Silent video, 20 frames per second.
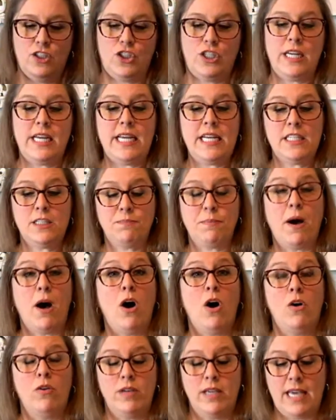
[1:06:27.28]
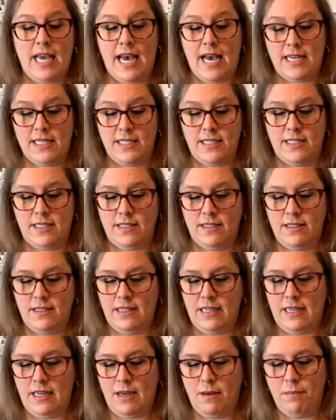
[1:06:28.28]
Cheese ball, yes.
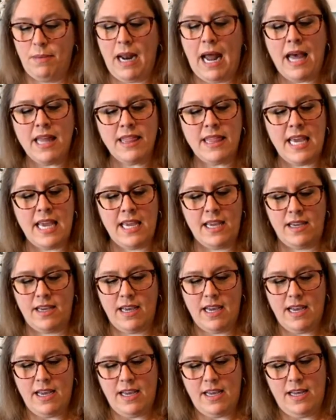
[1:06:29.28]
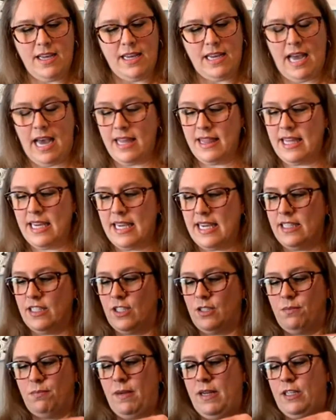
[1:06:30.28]
But I think I think
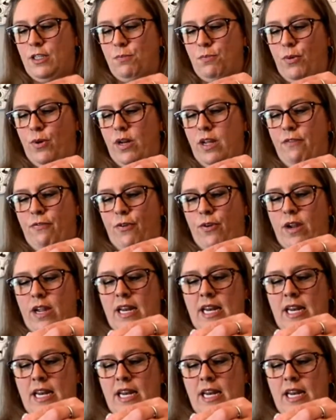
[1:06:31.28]
it's it's pretty for